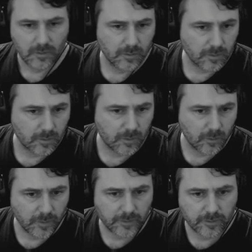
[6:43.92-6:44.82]
It's a
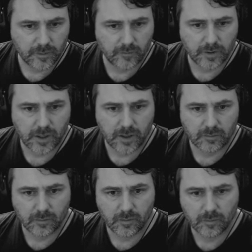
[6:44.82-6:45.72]
cool one.
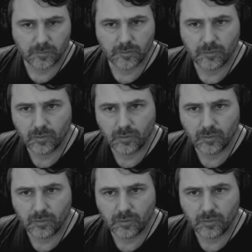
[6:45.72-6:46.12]
78 rooms,